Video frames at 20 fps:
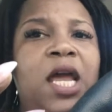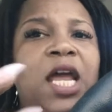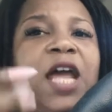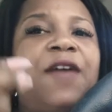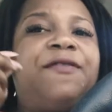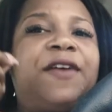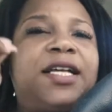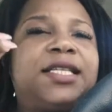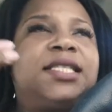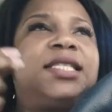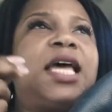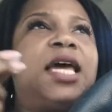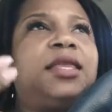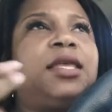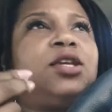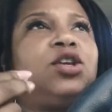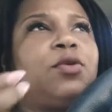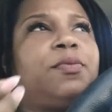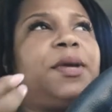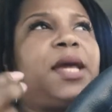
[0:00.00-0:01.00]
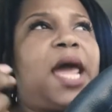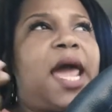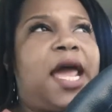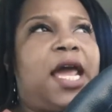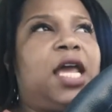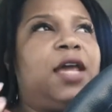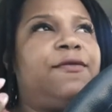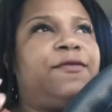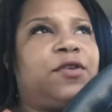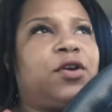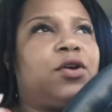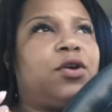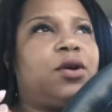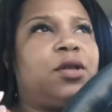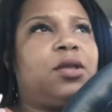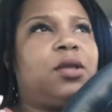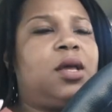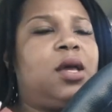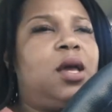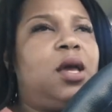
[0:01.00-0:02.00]
If I say that your behavior,
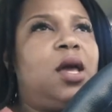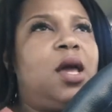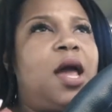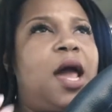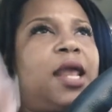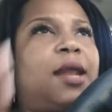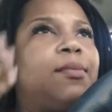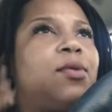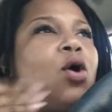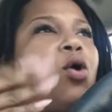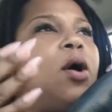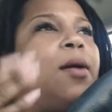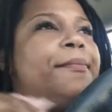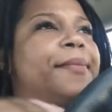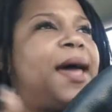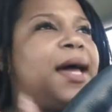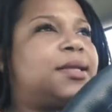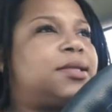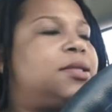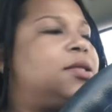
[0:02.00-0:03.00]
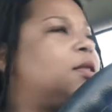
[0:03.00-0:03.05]
and I'm going back